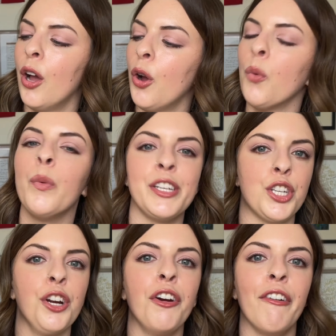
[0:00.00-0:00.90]

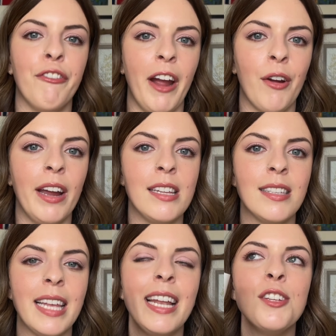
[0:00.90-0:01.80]
richer
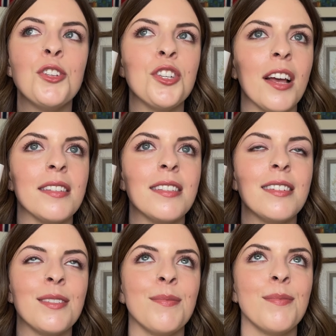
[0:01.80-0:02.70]
fragrance. It is
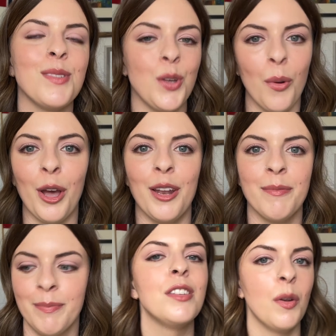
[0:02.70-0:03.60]
just so good.
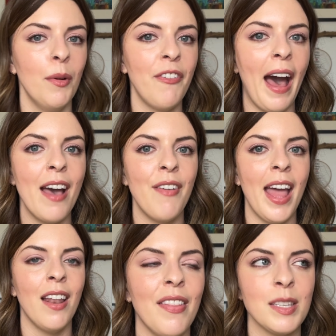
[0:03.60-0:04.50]
So number 5,
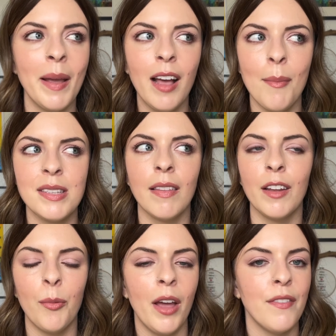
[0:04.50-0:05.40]
and this might come as a
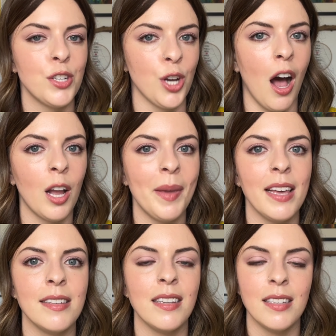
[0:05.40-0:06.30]
little bit of a shock
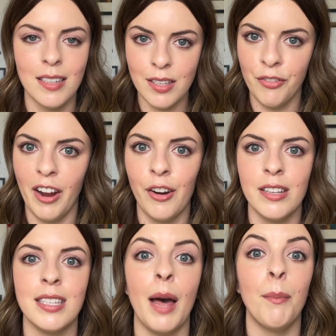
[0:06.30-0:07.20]
because this is the
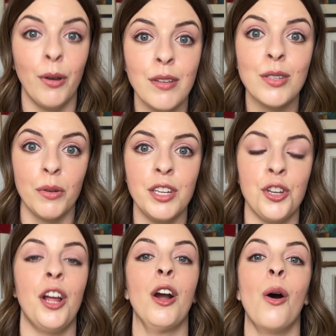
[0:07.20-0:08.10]
fragrance that put Sol De
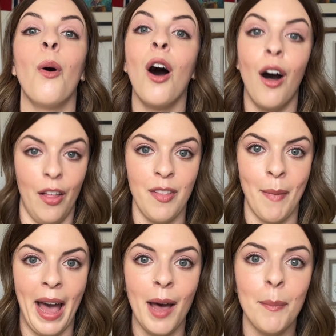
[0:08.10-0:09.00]
Janeiro on the
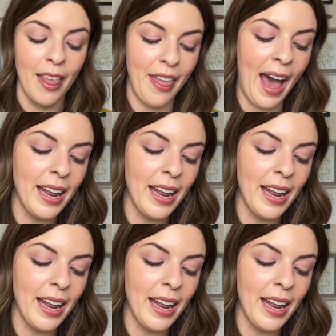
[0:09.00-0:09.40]
map. That